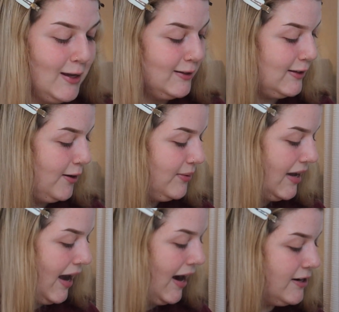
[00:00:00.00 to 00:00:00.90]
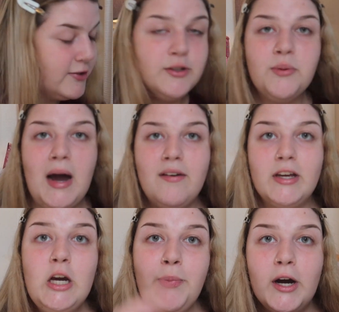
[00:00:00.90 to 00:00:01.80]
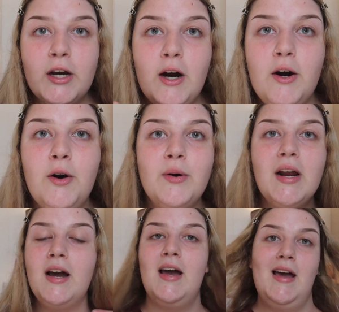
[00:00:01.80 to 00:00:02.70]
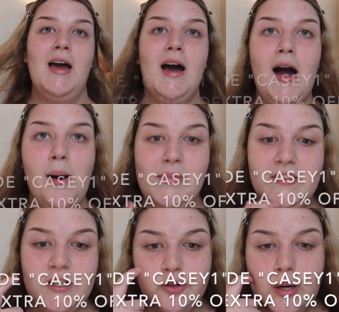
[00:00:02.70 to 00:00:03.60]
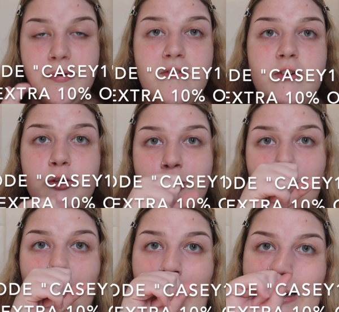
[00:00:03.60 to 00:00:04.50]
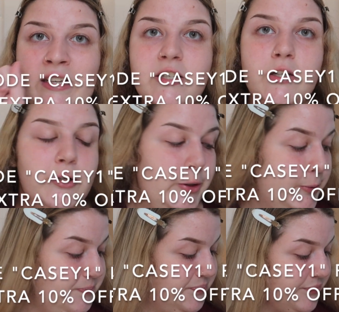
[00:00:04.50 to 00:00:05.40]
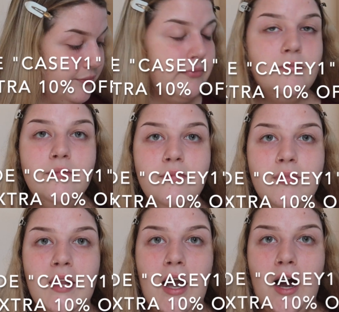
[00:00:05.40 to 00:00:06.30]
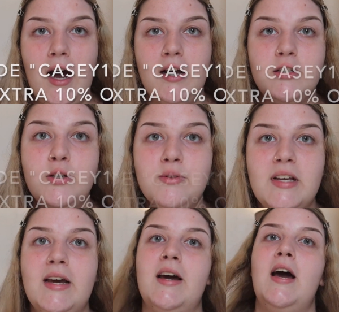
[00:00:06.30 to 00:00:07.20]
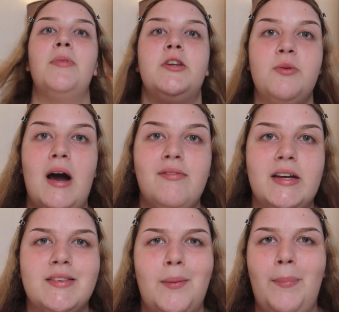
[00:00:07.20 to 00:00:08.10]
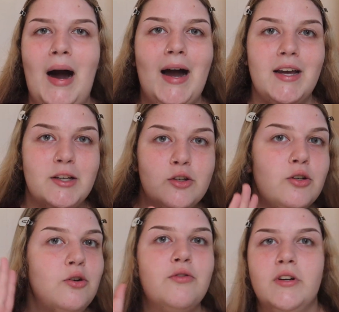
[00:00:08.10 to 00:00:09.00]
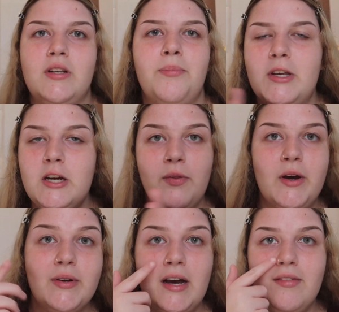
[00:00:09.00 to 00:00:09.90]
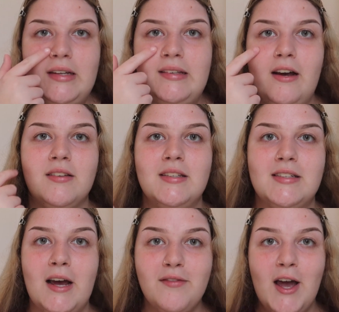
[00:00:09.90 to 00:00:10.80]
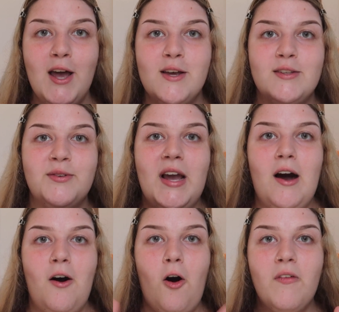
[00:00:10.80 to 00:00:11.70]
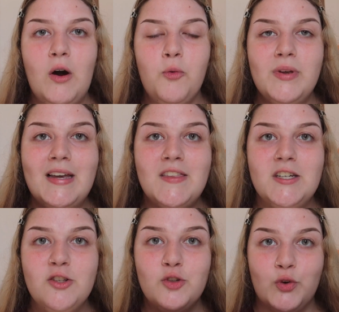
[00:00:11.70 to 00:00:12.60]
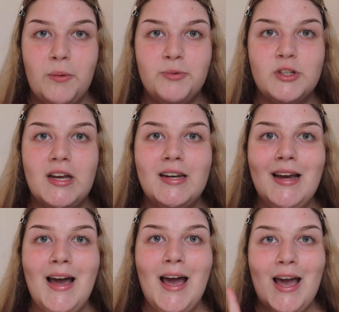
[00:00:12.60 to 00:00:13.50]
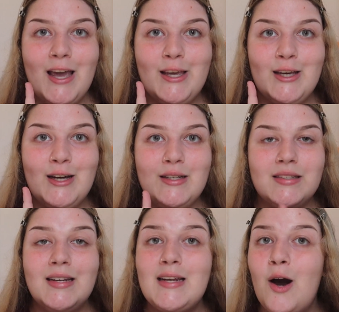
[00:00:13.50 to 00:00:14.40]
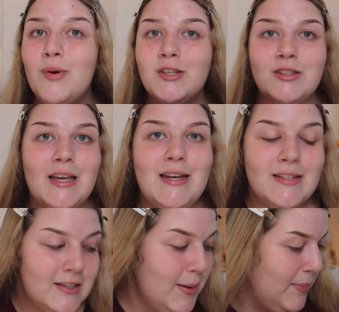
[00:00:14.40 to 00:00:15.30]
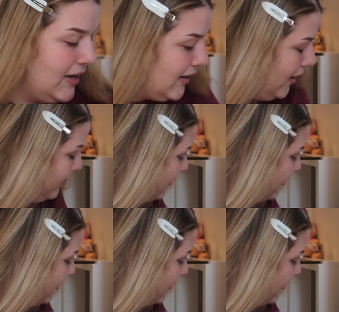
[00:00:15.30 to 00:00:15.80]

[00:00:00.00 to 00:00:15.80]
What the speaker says: So yeah, I do have a coupon code in the description if you do want to use it. I do have like the buy 2 for something, you know, they always have like sales and stuff. So yeah, all that will be in the description. And now we can just get into the makeup.